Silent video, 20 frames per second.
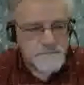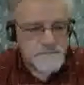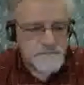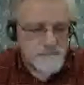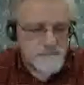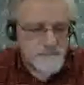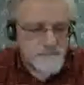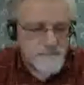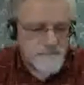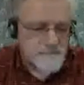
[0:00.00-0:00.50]

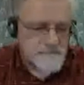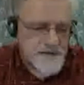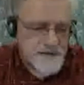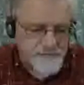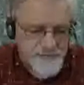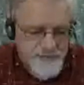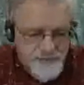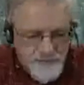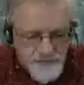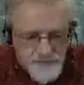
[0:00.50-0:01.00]

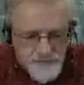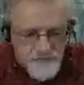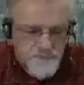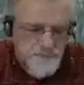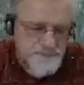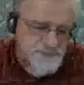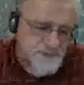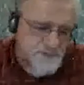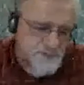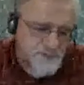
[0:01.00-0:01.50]
Maybe a little
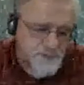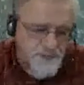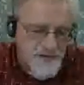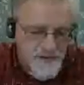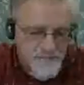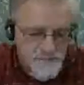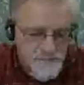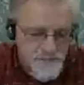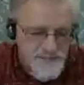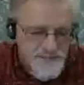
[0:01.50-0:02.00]
screwed
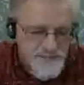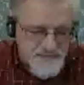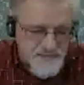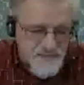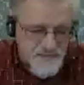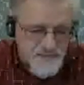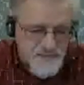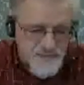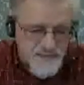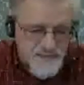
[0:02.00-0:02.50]
up, but that's
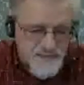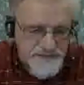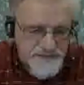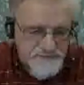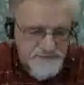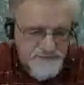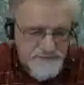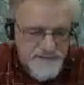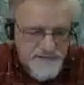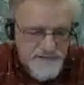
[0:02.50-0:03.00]
okay.
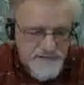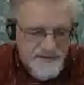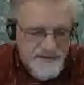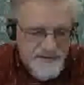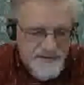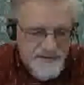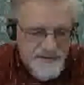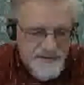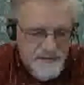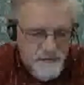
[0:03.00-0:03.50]

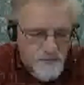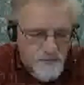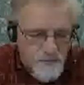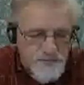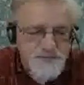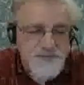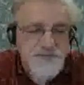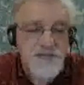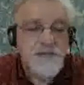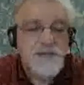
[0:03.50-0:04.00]
It
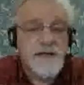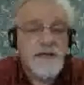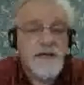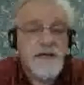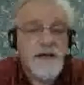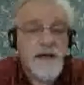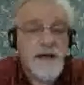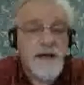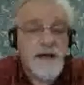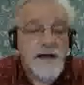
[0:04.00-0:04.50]
works.
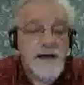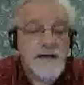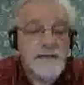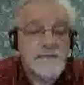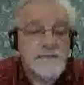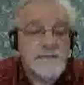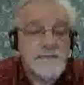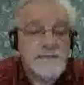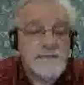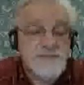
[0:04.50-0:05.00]

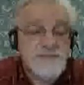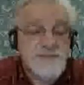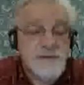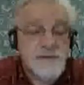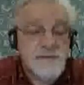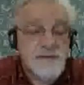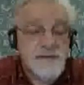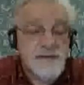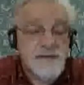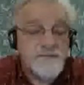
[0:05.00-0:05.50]
Um,
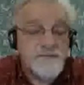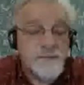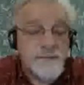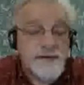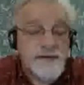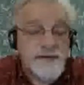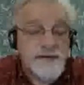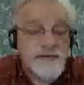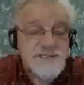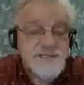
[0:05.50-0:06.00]
so if we
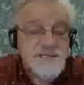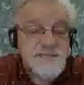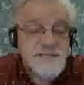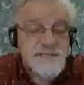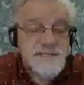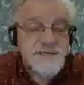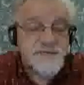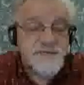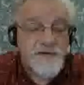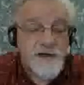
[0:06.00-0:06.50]
list
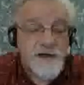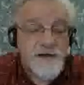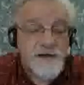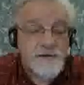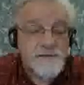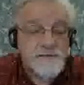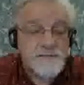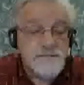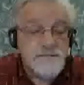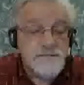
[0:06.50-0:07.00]
this
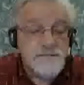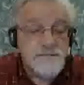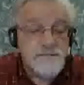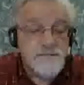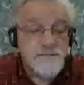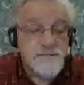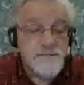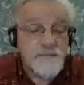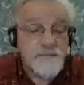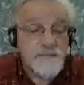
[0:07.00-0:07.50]
file,
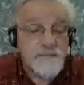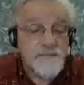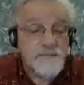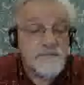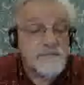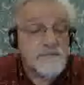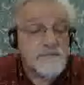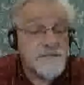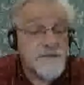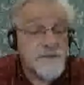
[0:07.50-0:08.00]

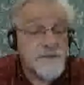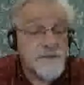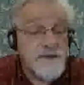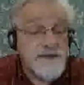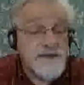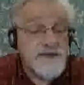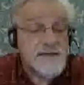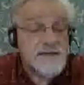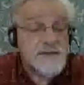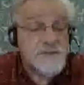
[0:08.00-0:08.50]

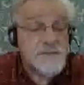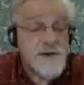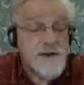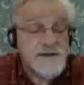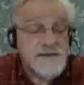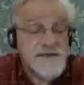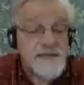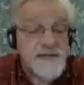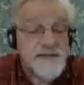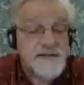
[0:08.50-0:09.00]
we get the
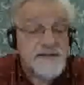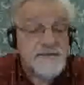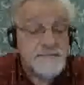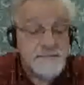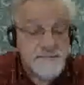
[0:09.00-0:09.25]
right thing.